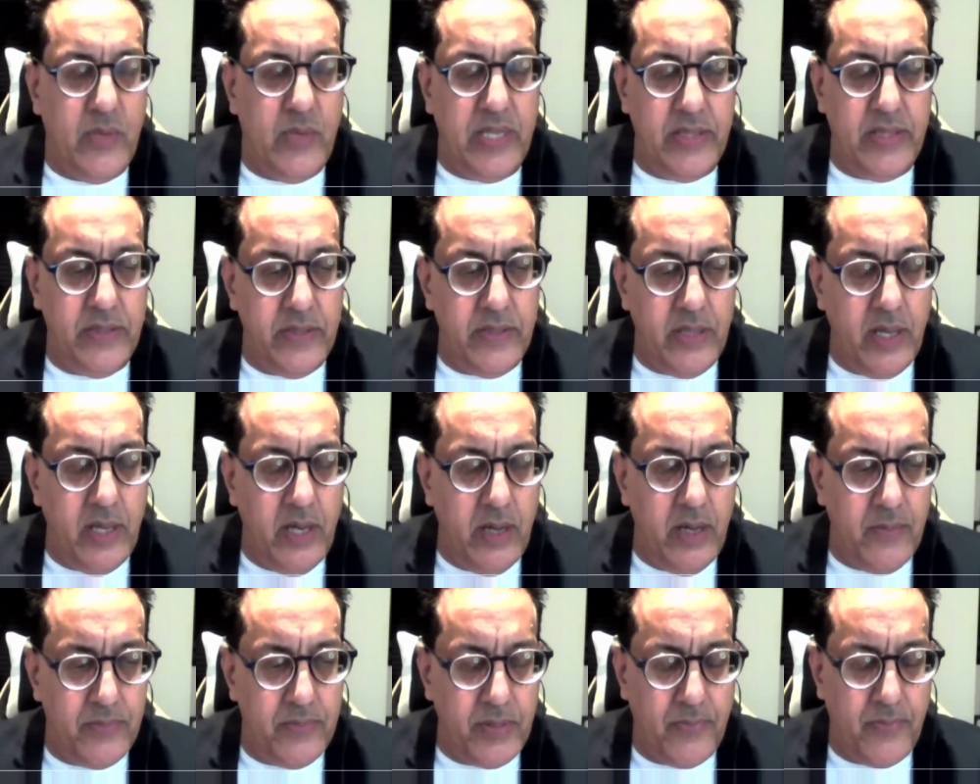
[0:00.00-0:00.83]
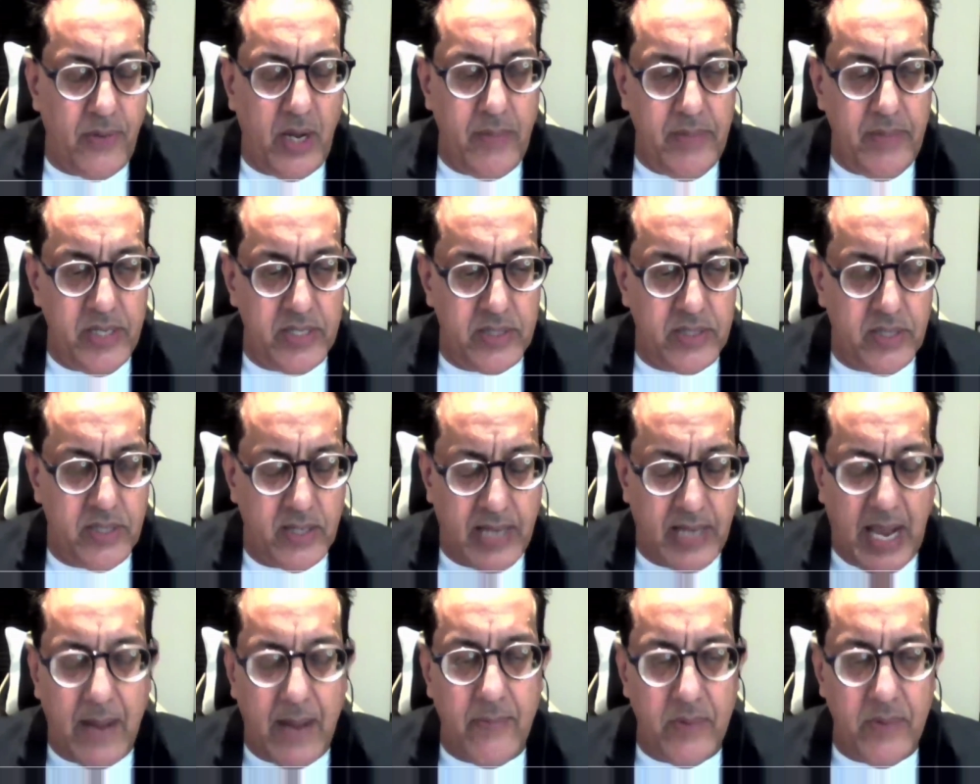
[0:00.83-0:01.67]
when uh, the Prime Minister
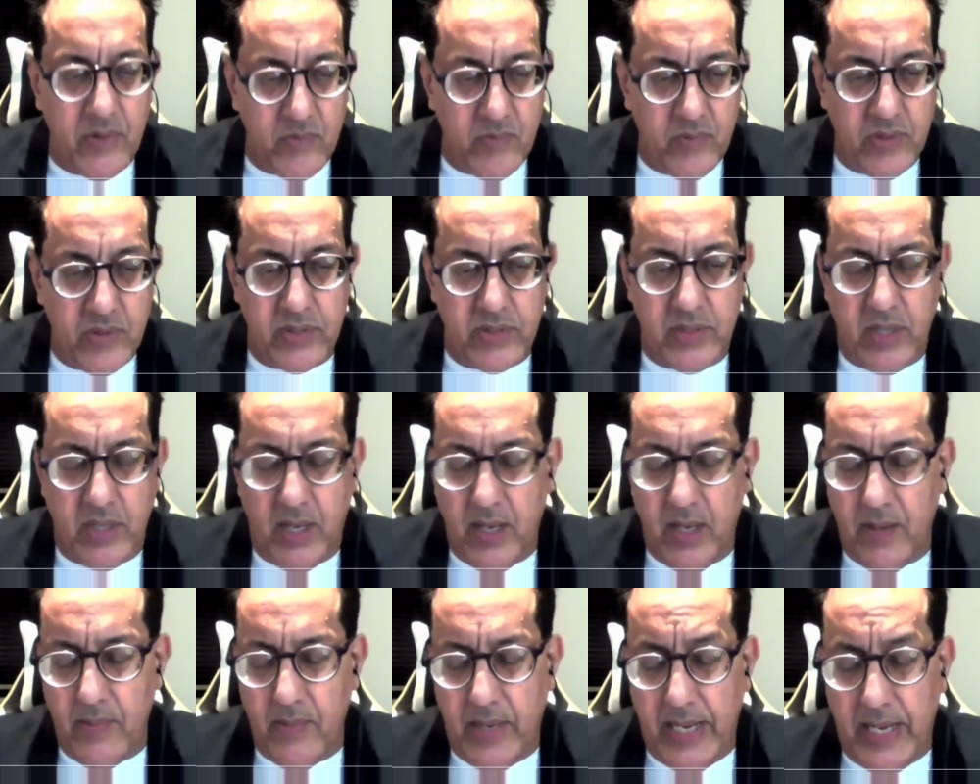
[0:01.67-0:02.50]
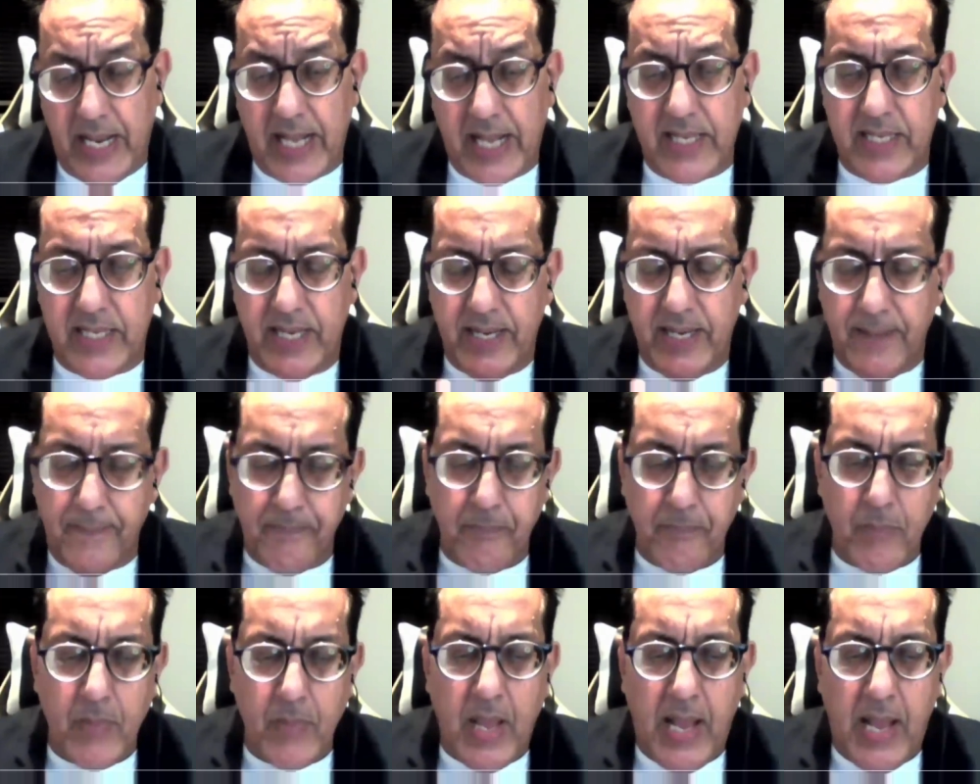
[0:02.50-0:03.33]
Cameron was uh, elected.
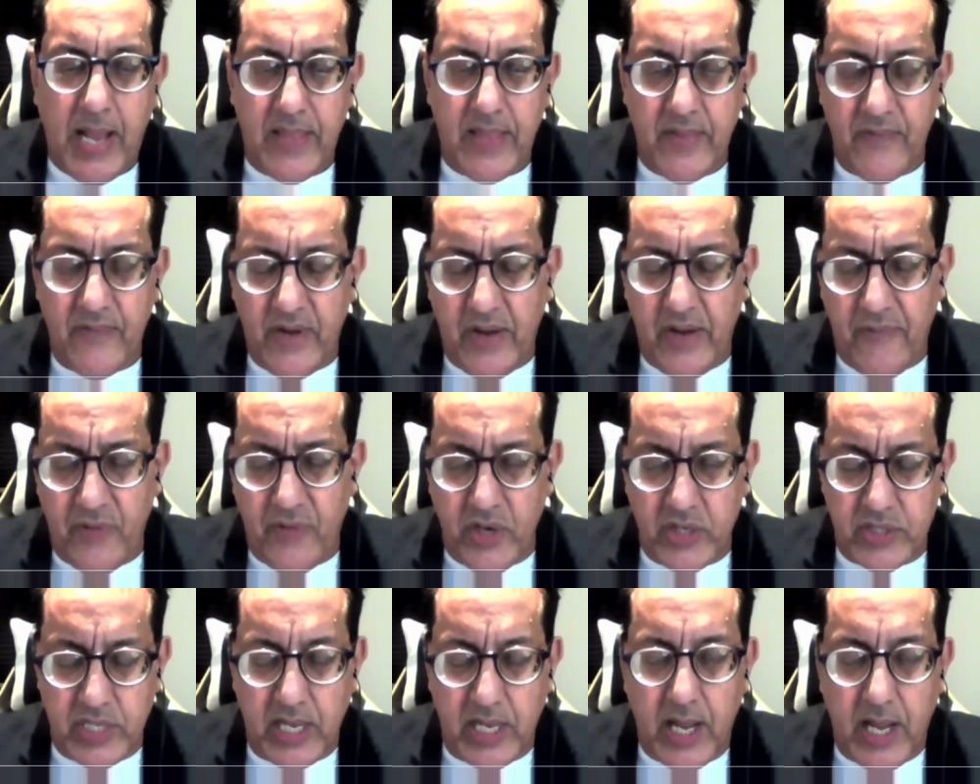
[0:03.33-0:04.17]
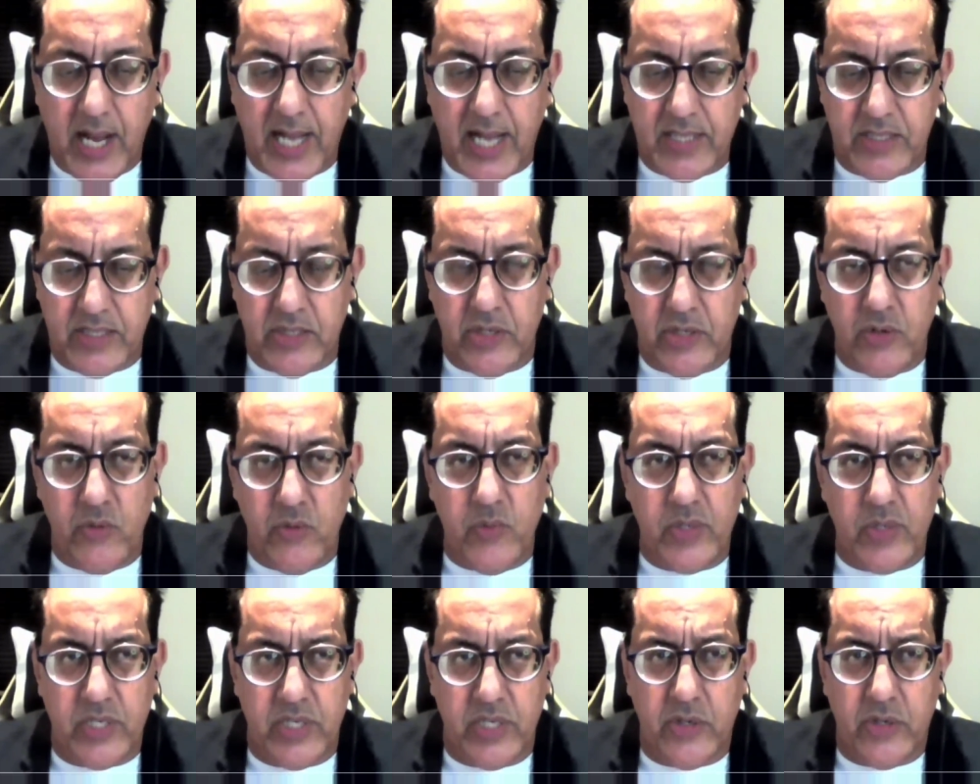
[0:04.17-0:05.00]
And the very first thing I had to do
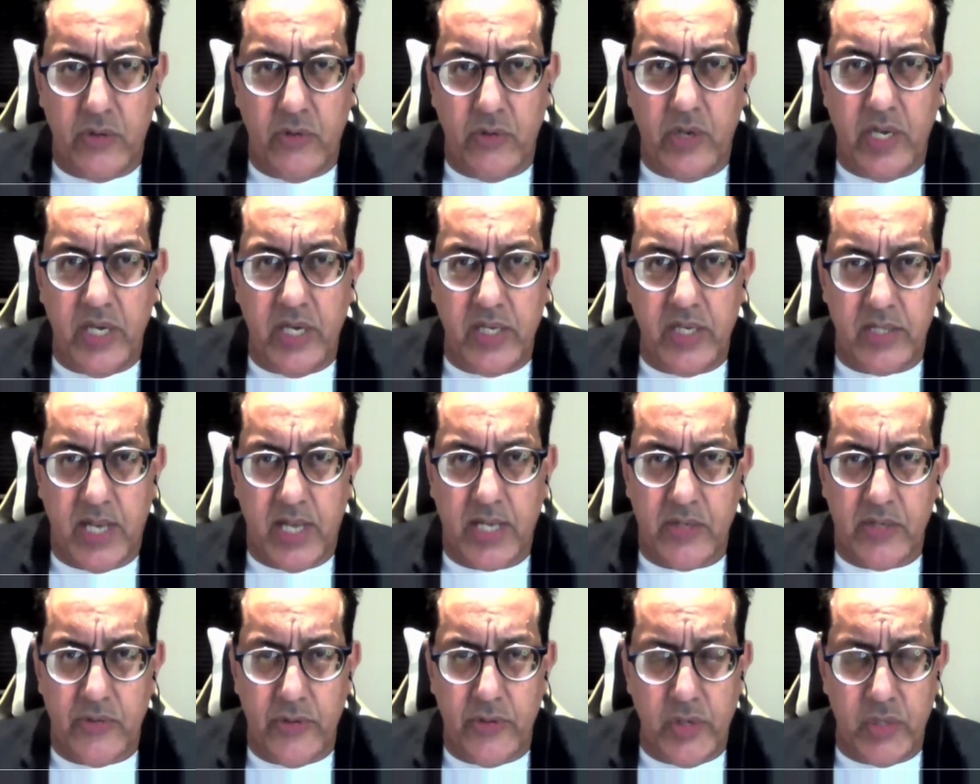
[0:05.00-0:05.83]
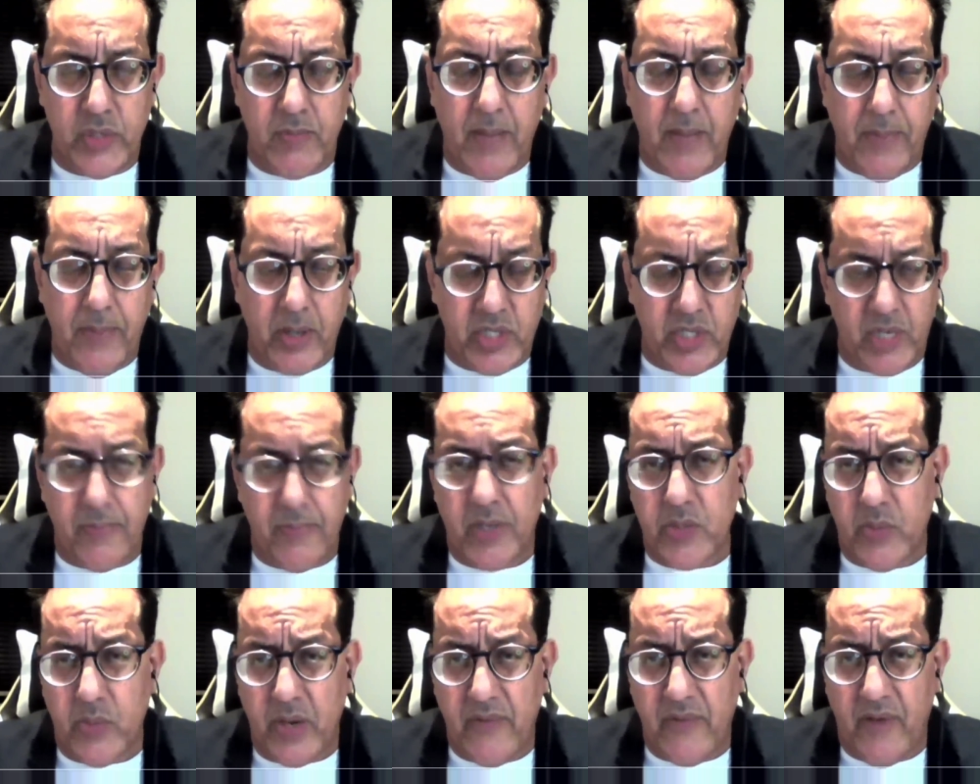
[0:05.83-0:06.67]
was, in two years, I had to reduce my budget
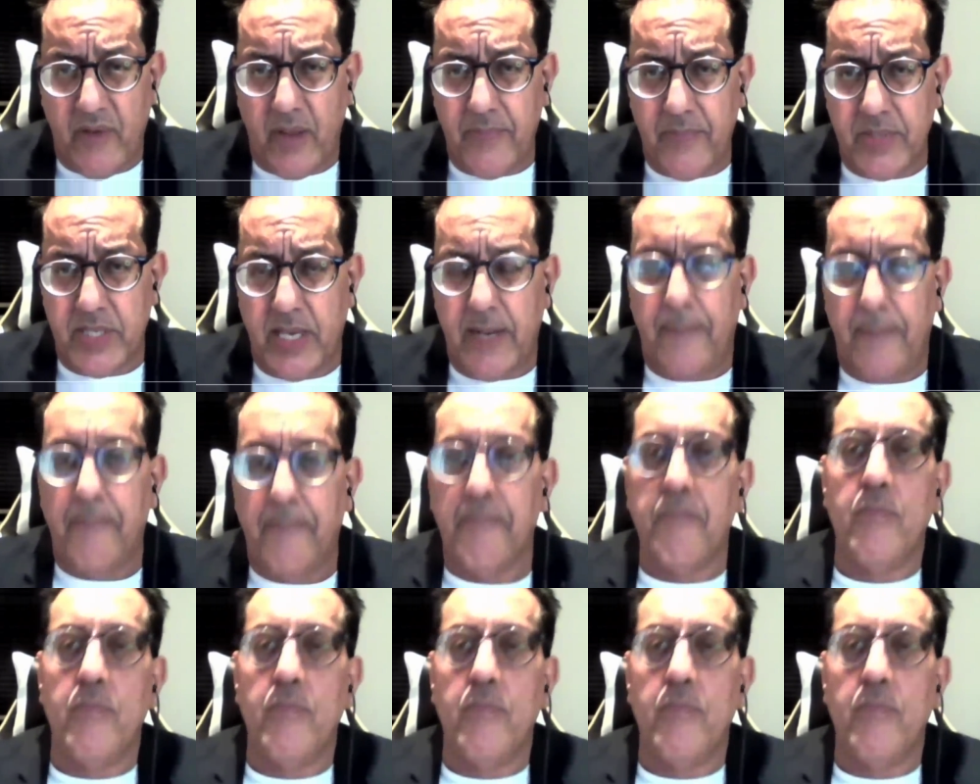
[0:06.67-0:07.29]
by twenty-five percent.